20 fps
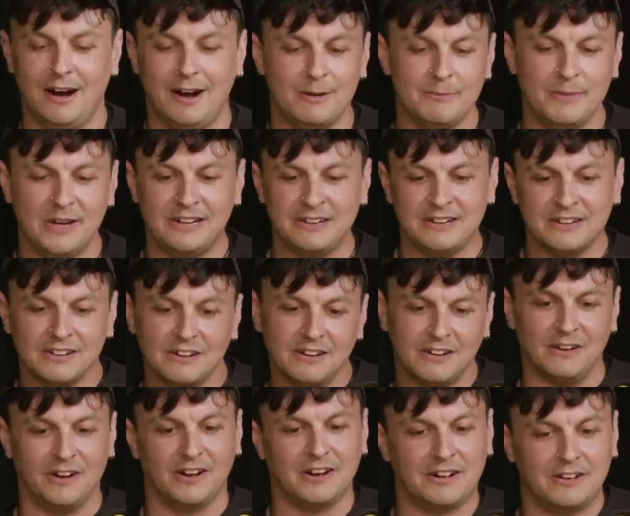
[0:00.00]
I mean,
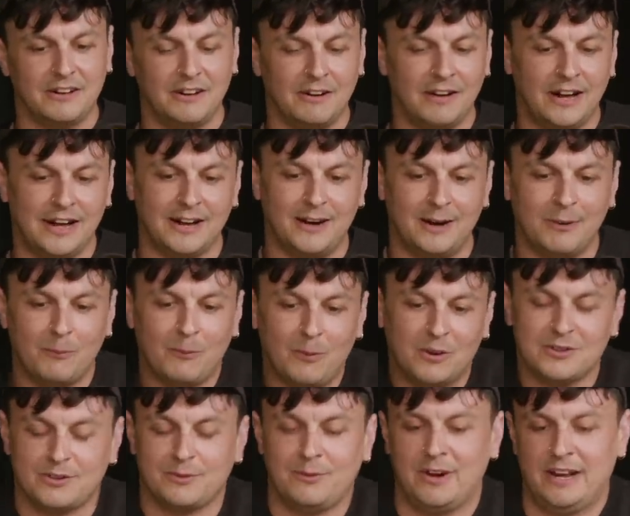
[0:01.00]
look, like,
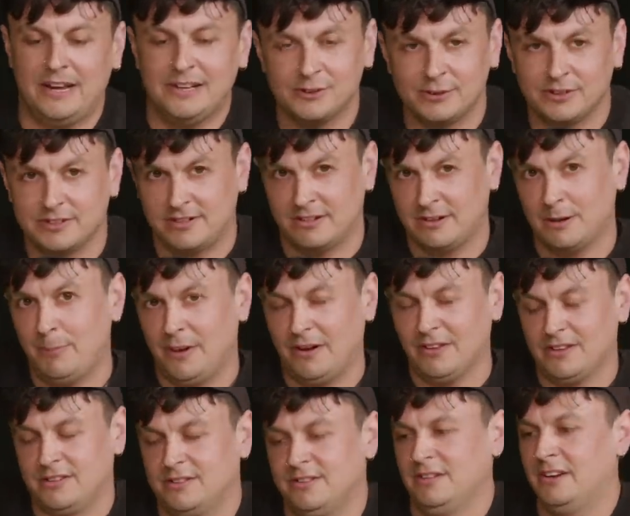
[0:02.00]
what's quite interesting about
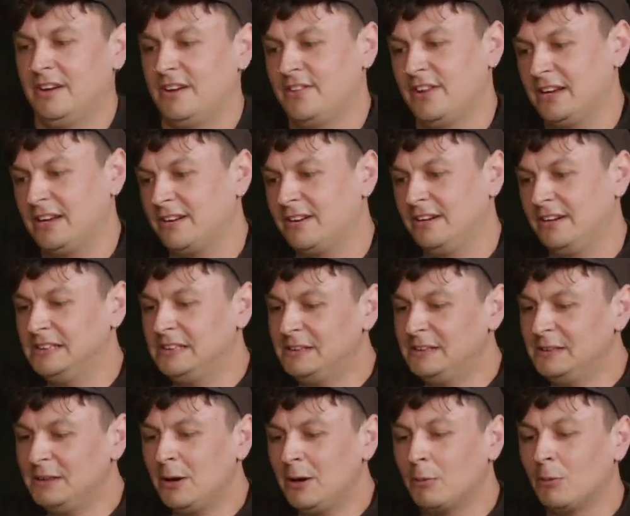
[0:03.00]
this, and I think
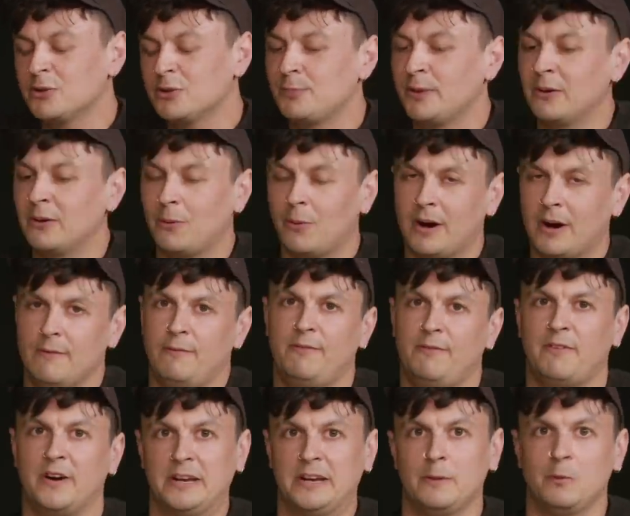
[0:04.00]
what's been quite
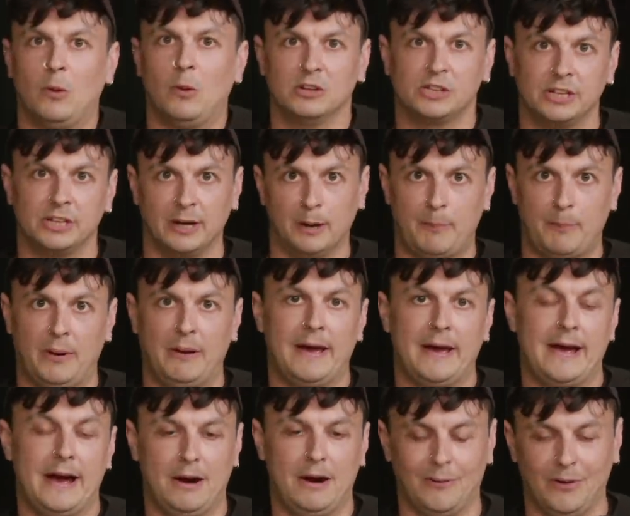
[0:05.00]
funny watching it
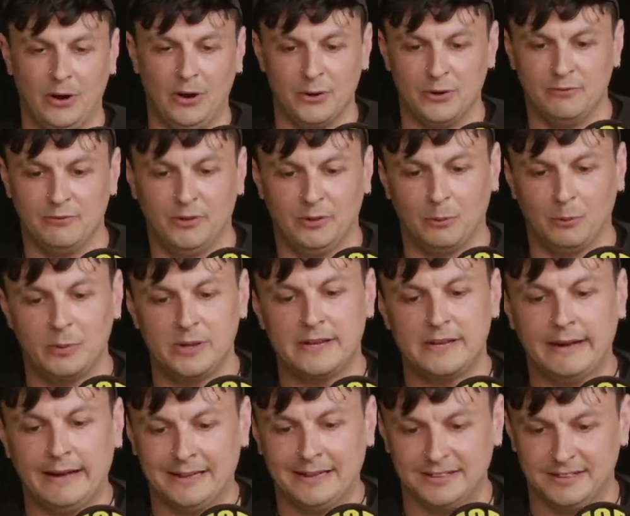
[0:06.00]
play out over the
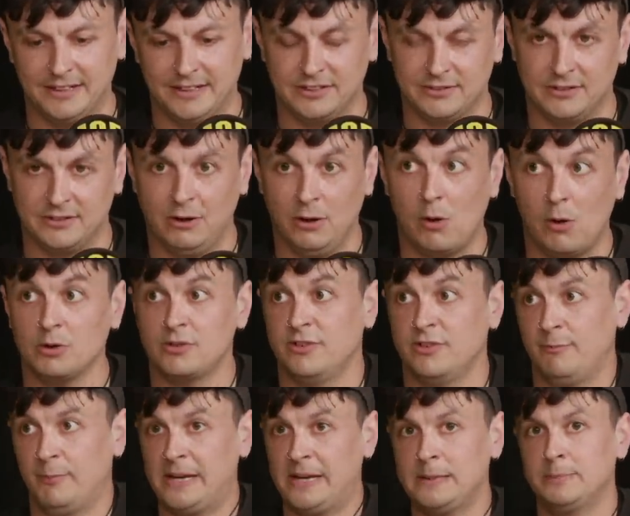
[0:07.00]
weekend, is lots
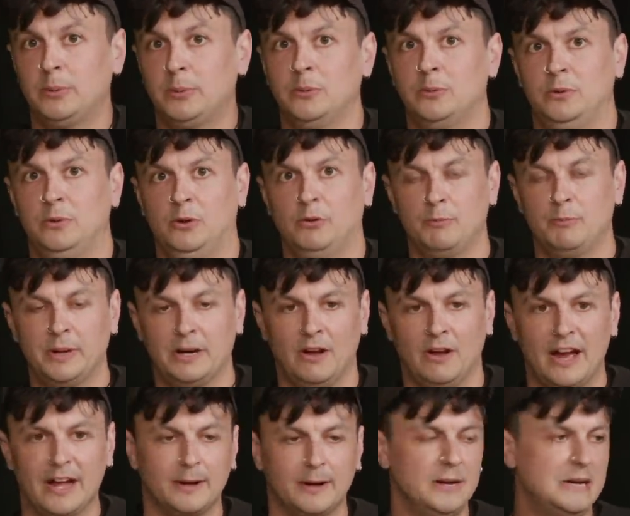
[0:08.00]
of people who've been
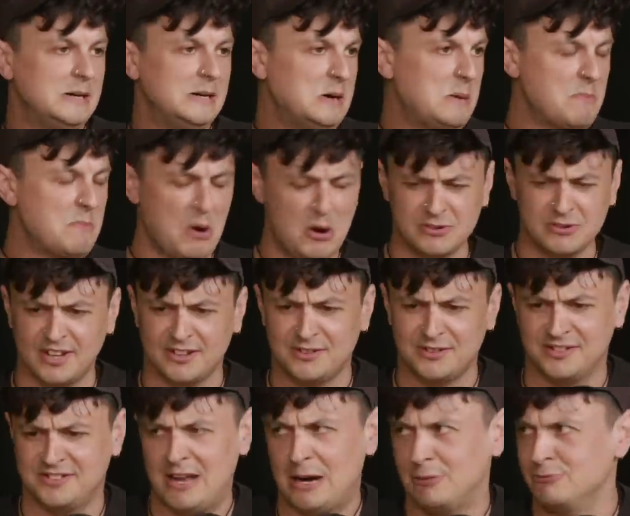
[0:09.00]
like, protest
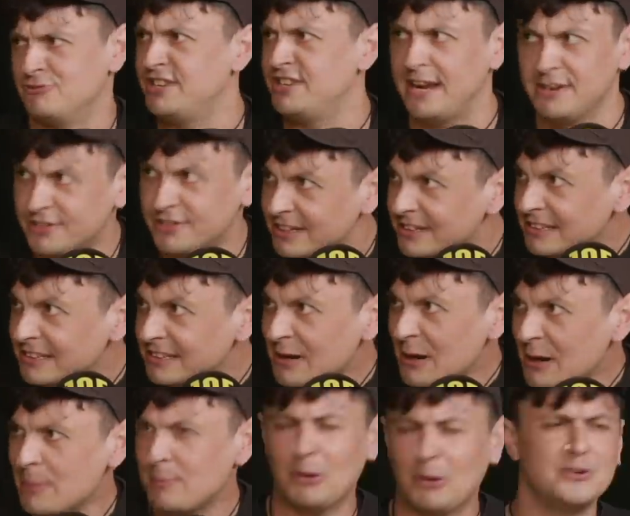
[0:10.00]
is now dead.
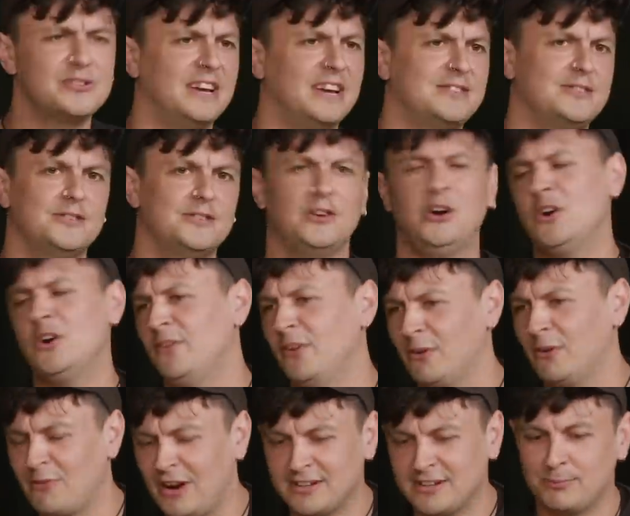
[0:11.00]
Protest is over.
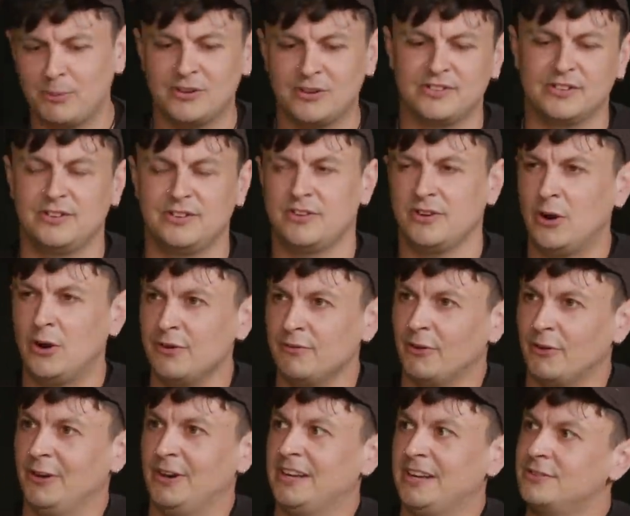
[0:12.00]
The right to protest is
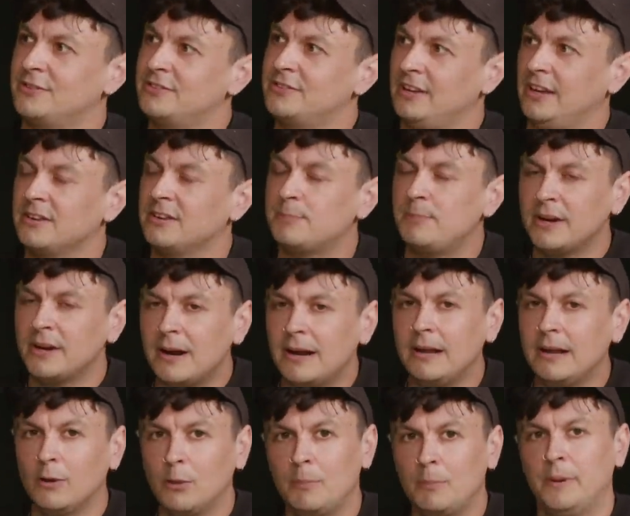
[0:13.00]
over. And it's it's been a
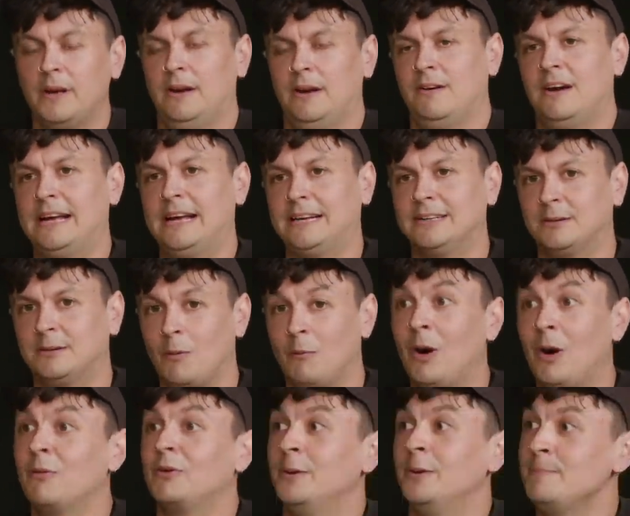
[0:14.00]
little bit like,
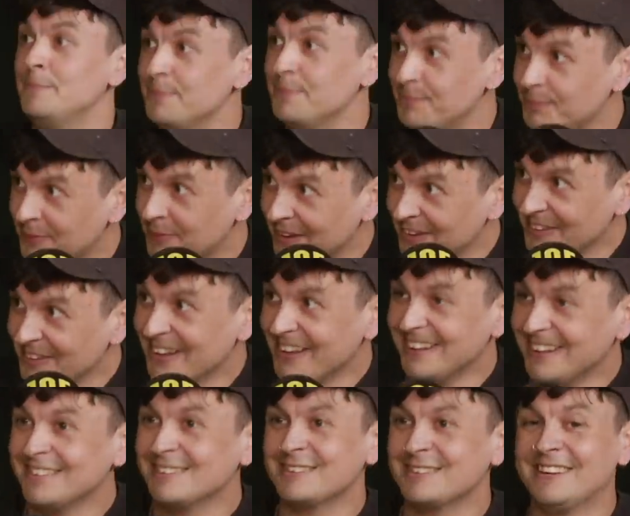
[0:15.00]
welcome.
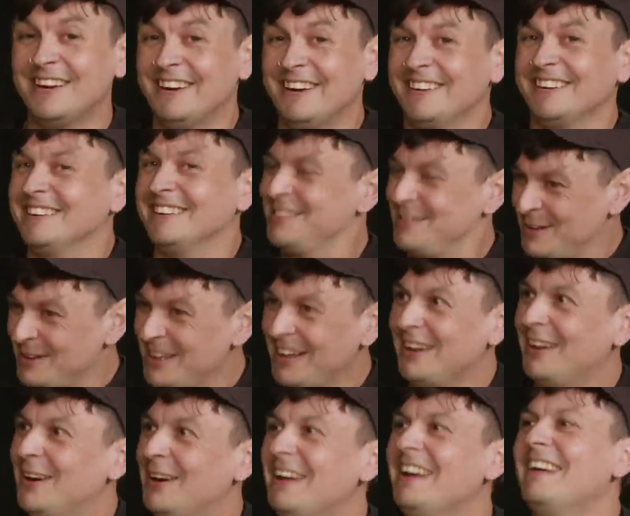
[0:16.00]
Yeah, thanks for
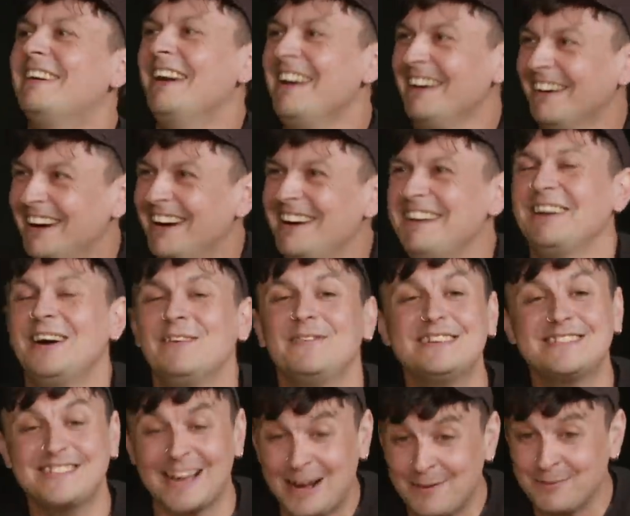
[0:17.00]
joining up. us.
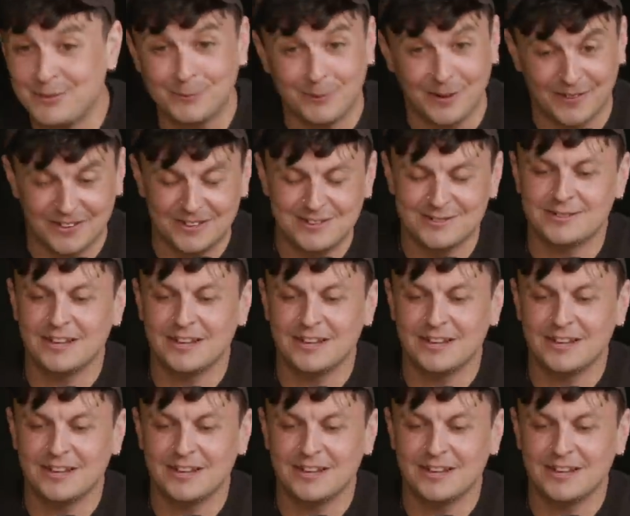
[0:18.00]
Lovely to have you with us.